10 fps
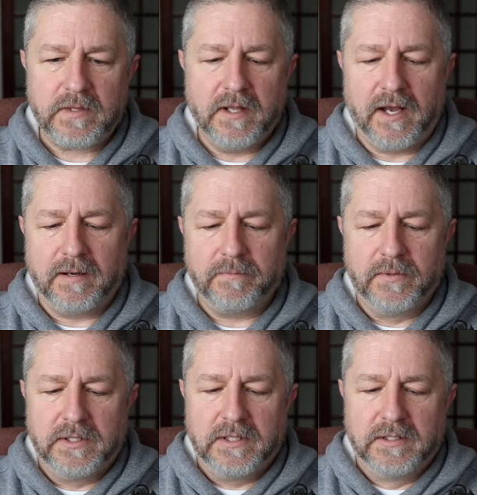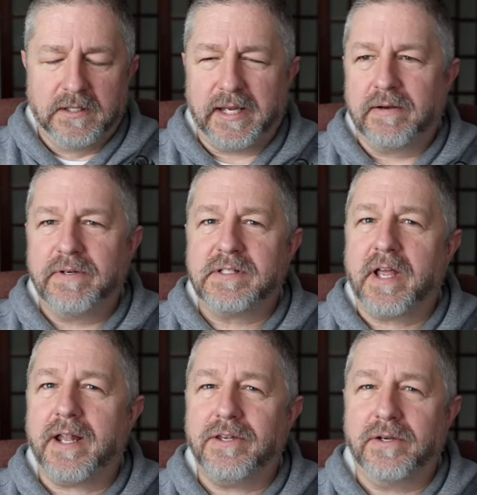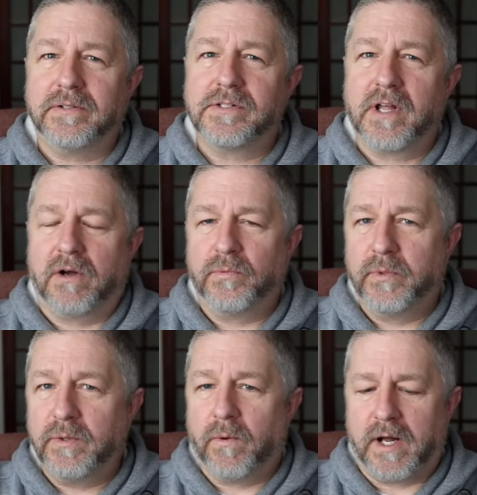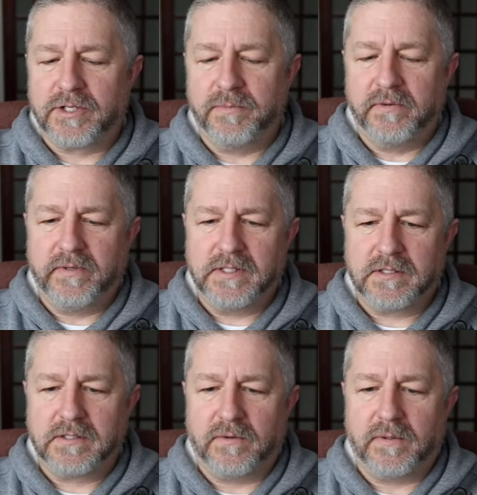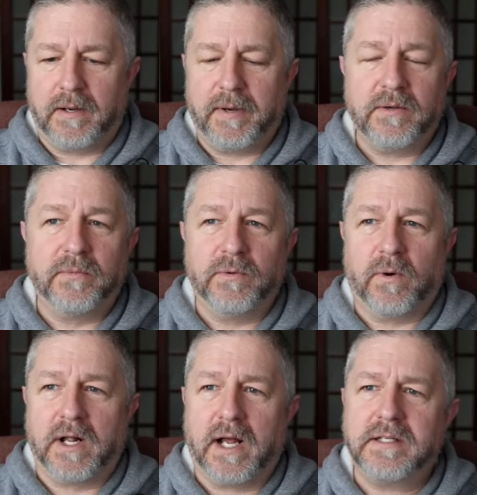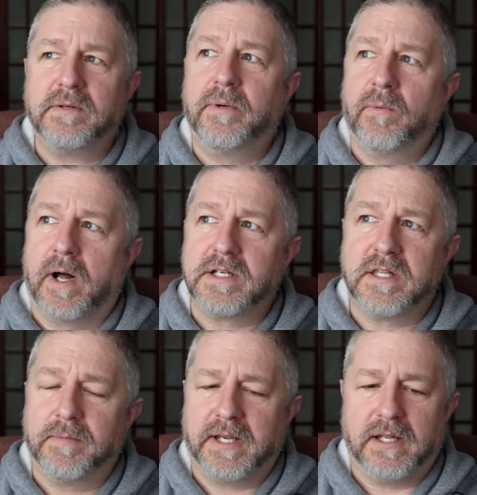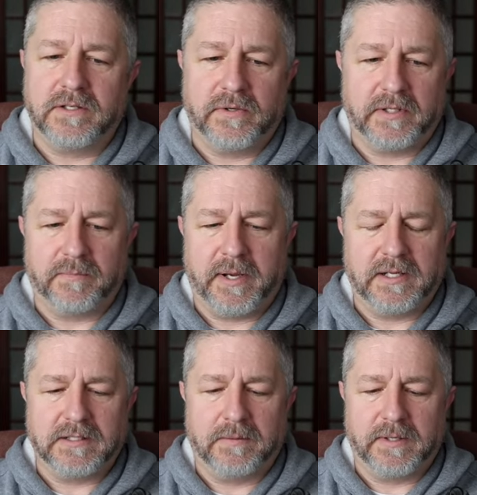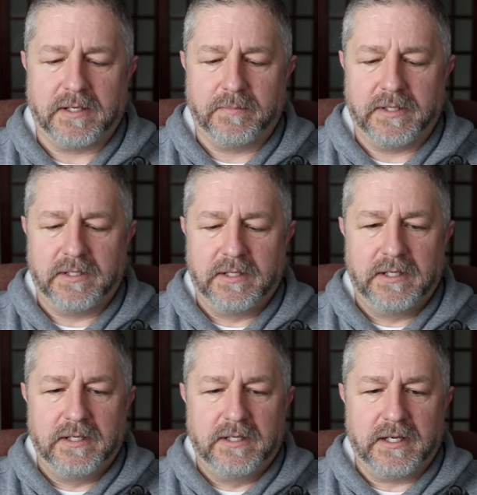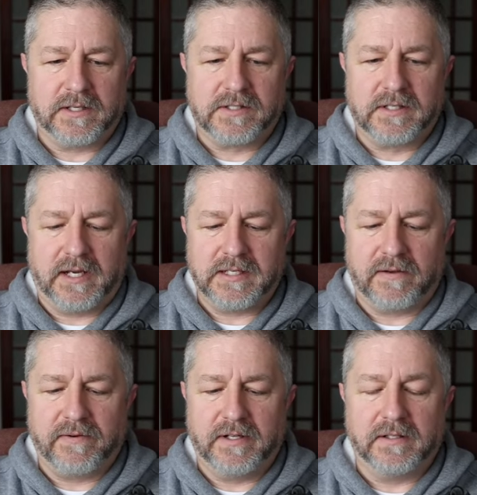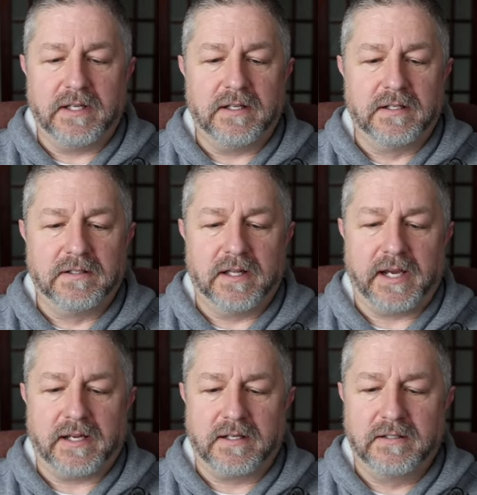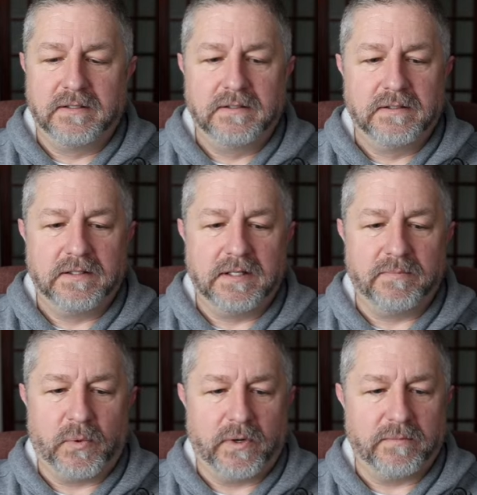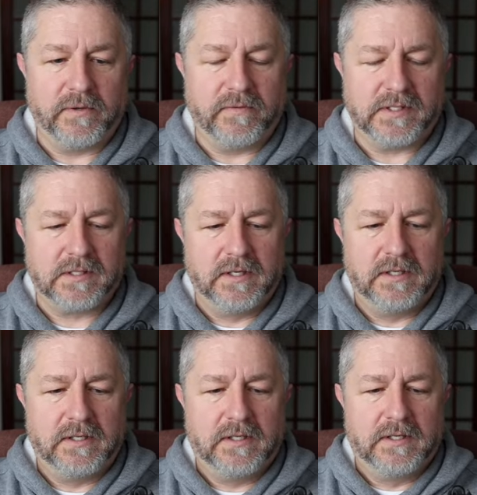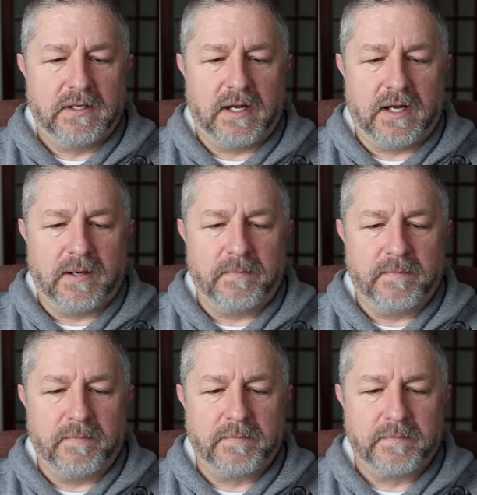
Um, like every ten years, I'll rewatch movies. So I might rewatch. I did rewatch them again during the pandemic, but yes, I definitely like the Bourne movies. Um,